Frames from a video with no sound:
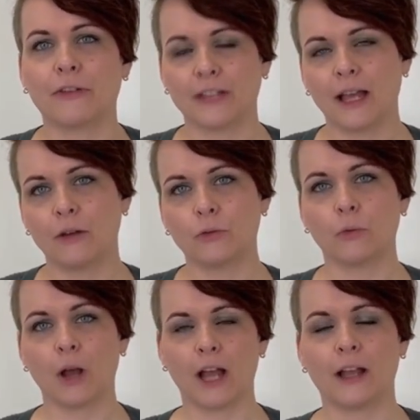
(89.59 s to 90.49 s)
sound
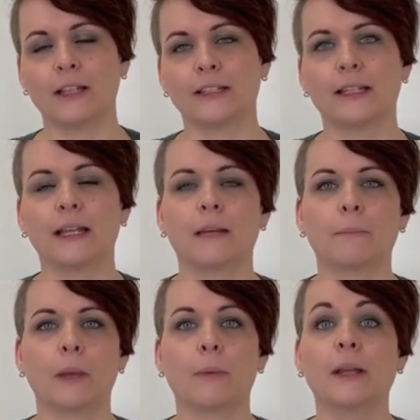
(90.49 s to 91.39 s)
wirelessly in
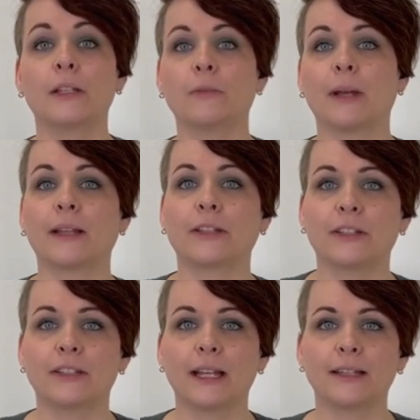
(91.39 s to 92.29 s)
public
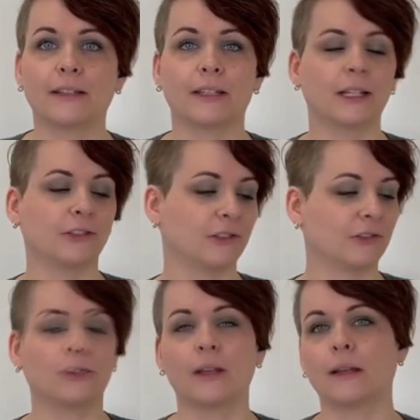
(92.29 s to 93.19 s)
spaces like
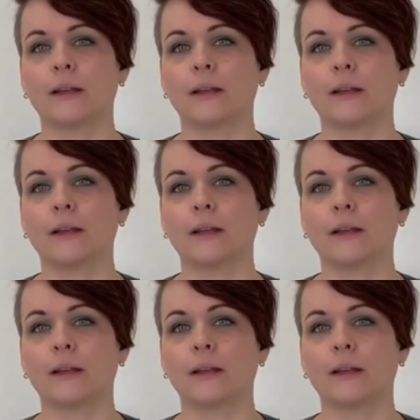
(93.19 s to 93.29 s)
theatres,